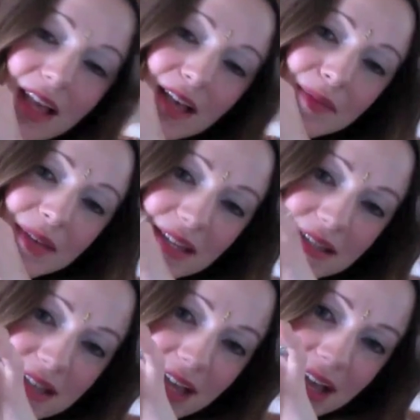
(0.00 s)

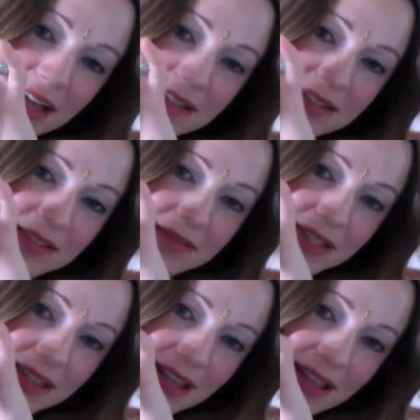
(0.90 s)
Because as you
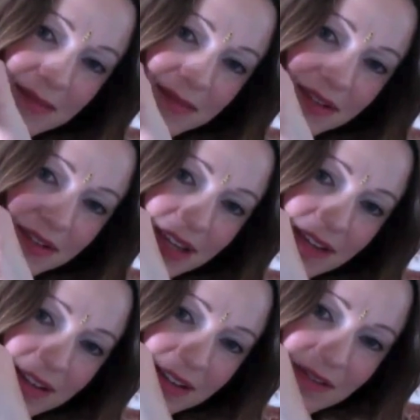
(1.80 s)
knit them, you're
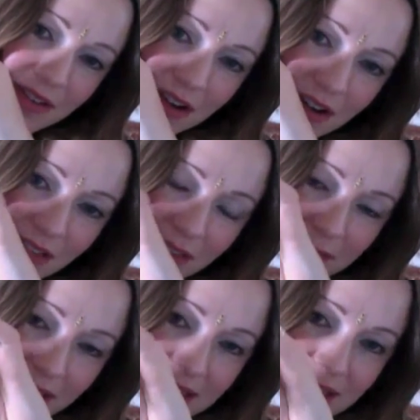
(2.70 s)
caring for all the
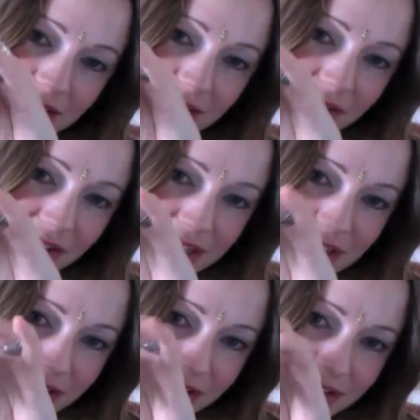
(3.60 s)
magical
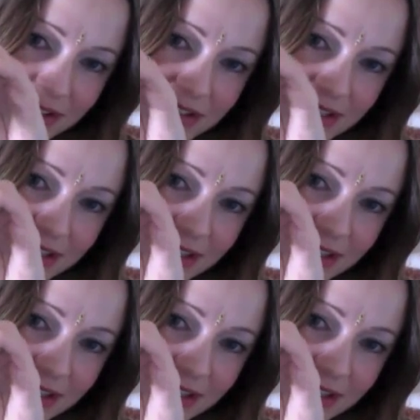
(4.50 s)
creatures.